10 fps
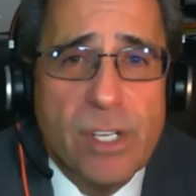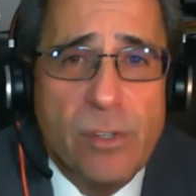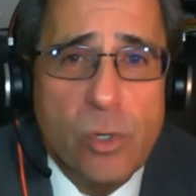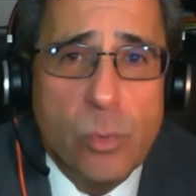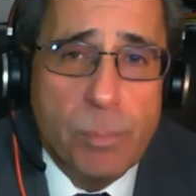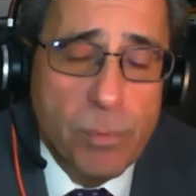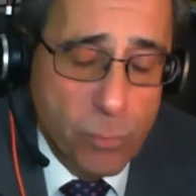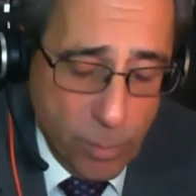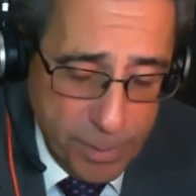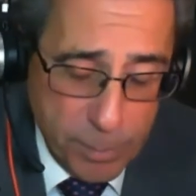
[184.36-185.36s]
do
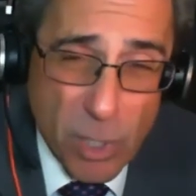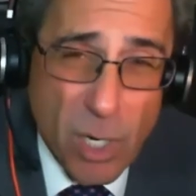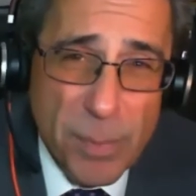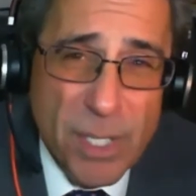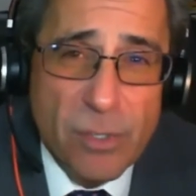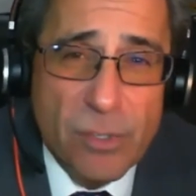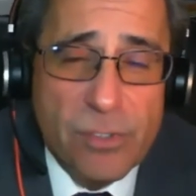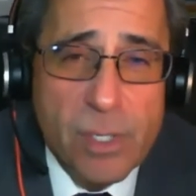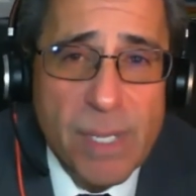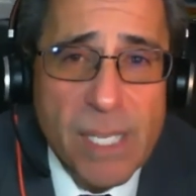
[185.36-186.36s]
before people come in to
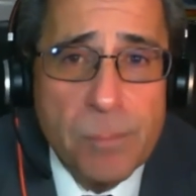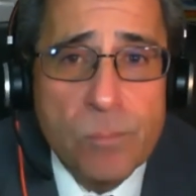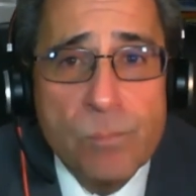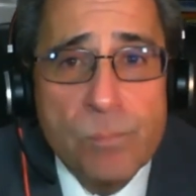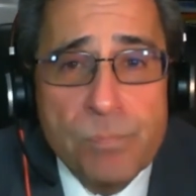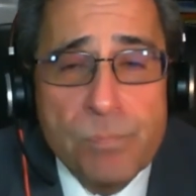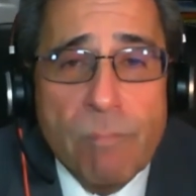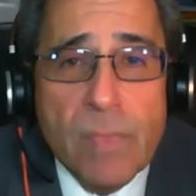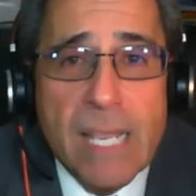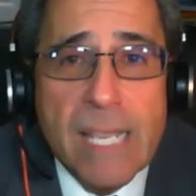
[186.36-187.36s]
see me
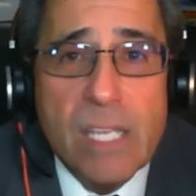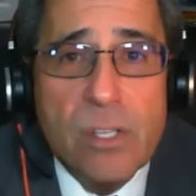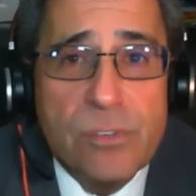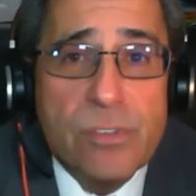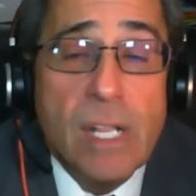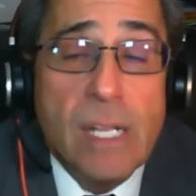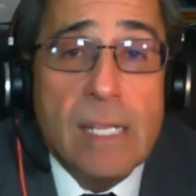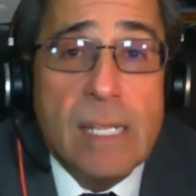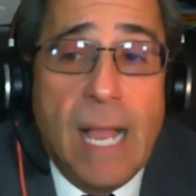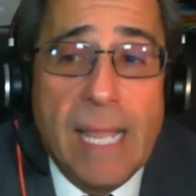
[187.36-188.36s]
is
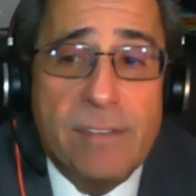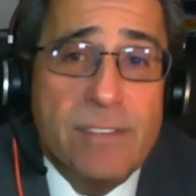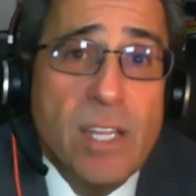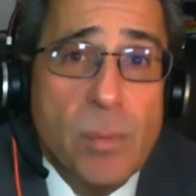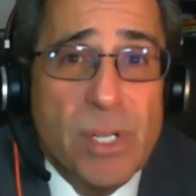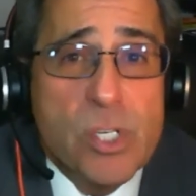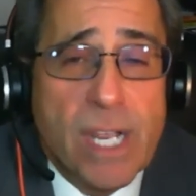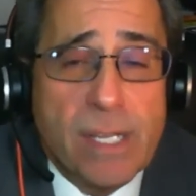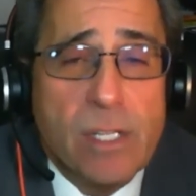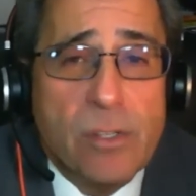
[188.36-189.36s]
I send them a
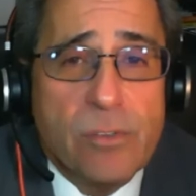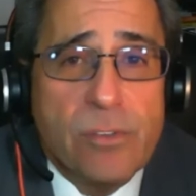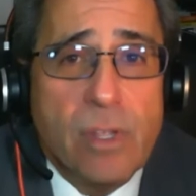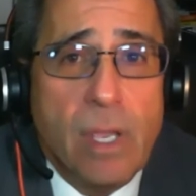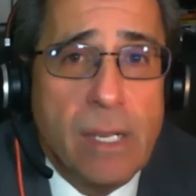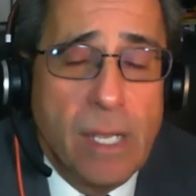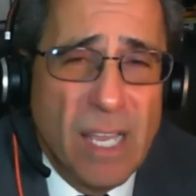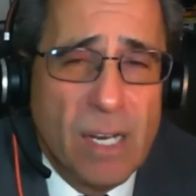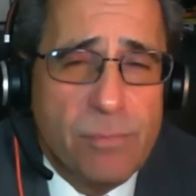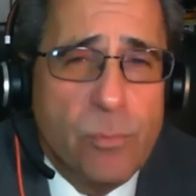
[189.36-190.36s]
checklist and I
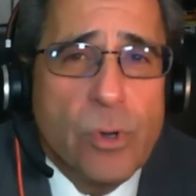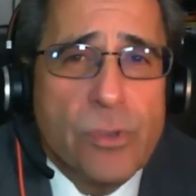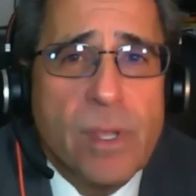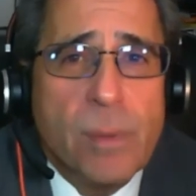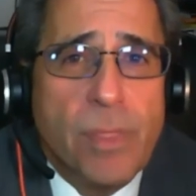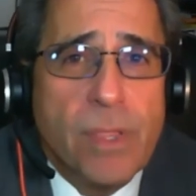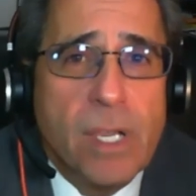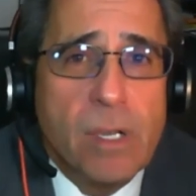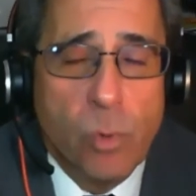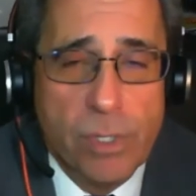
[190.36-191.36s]
kind of force them to think
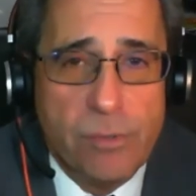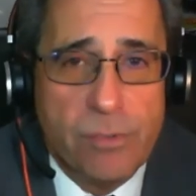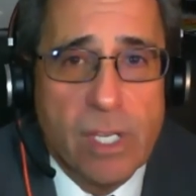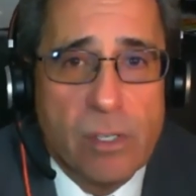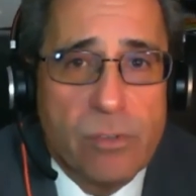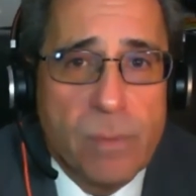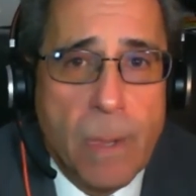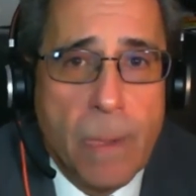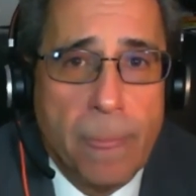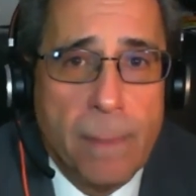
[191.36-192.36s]
of all these things.
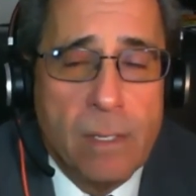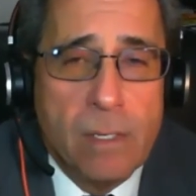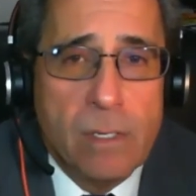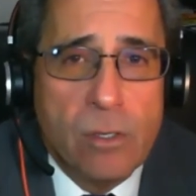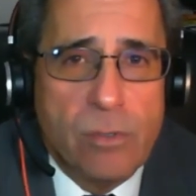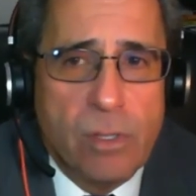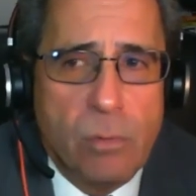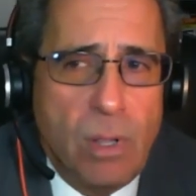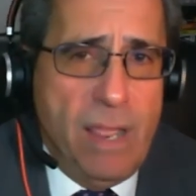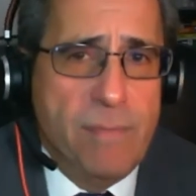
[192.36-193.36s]
Because they go,
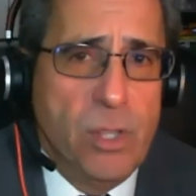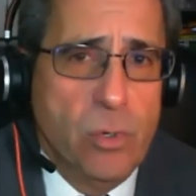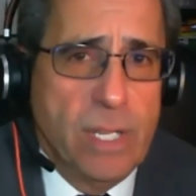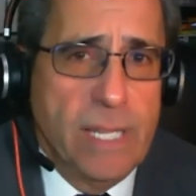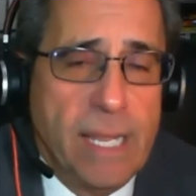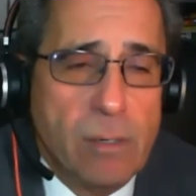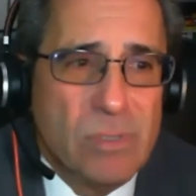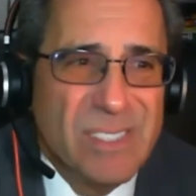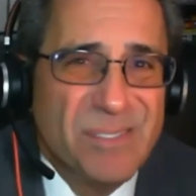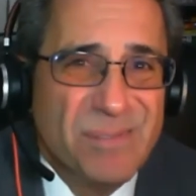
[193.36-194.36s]
well, I haven't thought of that.
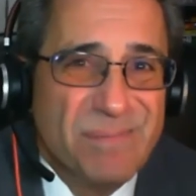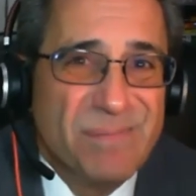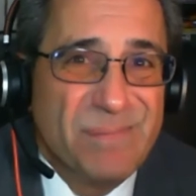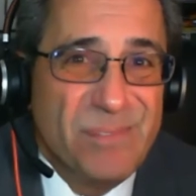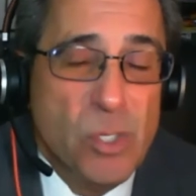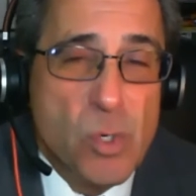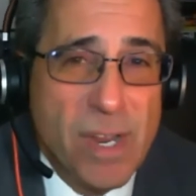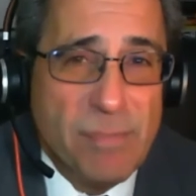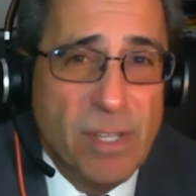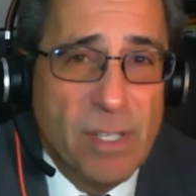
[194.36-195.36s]
Well, you're
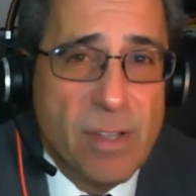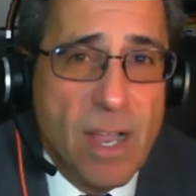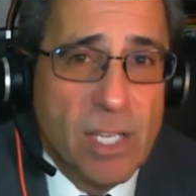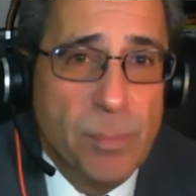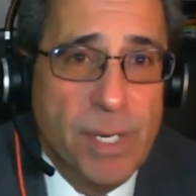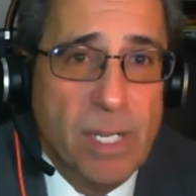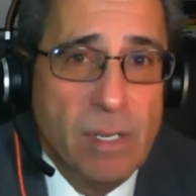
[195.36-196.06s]
drafting the document.